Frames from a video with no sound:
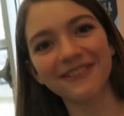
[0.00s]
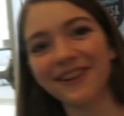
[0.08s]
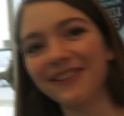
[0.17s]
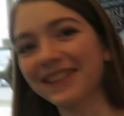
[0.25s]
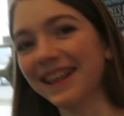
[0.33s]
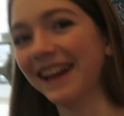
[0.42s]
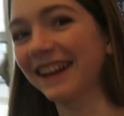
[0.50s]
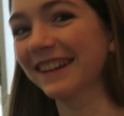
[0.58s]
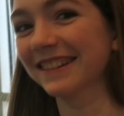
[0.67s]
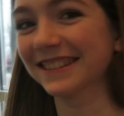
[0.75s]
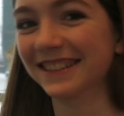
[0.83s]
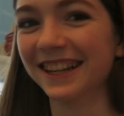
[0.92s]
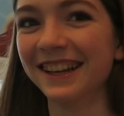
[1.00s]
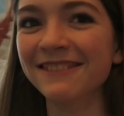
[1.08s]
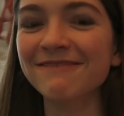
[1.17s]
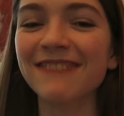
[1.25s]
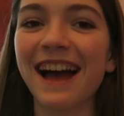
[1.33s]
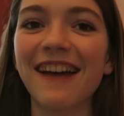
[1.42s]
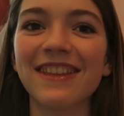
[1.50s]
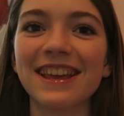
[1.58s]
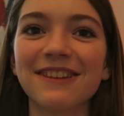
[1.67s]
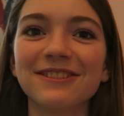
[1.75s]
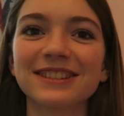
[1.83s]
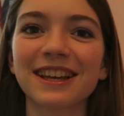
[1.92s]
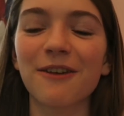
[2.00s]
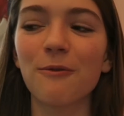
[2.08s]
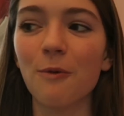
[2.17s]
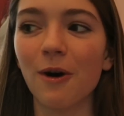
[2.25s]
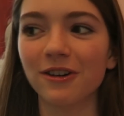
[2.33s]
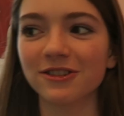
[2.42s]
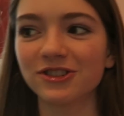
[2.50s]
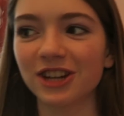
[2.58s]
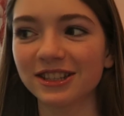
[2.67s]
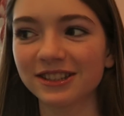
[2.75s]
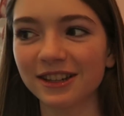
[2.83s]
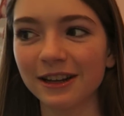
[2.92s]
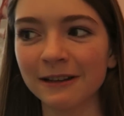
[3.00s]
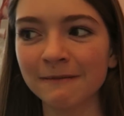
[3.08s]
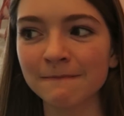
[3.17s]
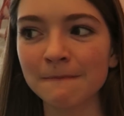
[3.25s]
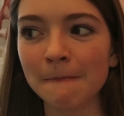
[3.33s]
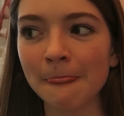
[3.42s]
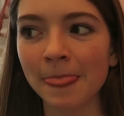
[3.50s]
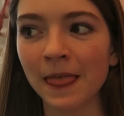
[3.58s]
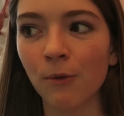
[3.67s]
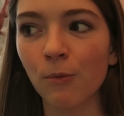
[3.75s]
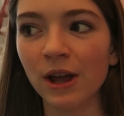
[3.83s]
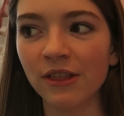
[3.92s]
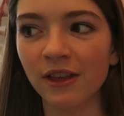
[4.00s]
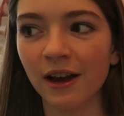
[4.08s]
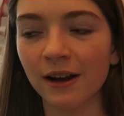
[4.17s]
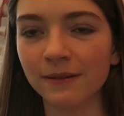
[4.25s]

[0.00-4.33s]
don't know what that is. I think it was like a water chestnut. A water